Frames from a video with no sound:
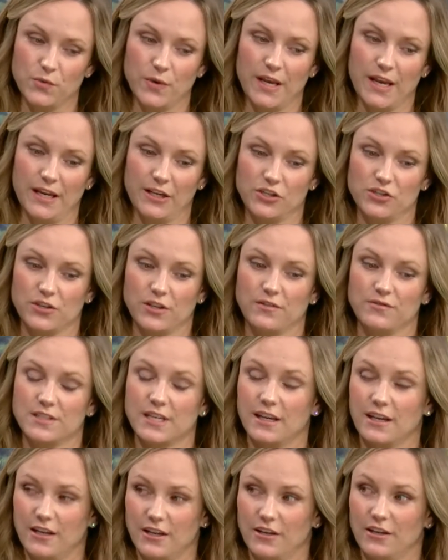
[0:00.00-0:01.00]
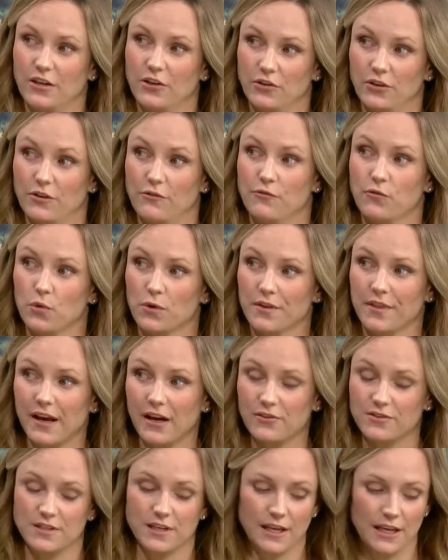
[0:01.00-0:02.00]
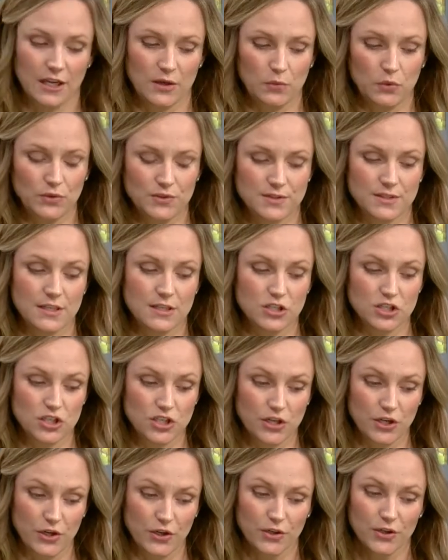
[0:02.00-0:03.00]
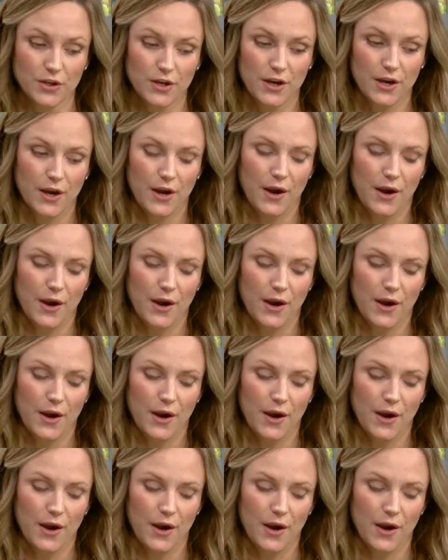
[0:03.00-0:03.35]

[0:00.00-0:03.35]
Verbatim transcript: We actually have taken in nearly 4,000 animals this year.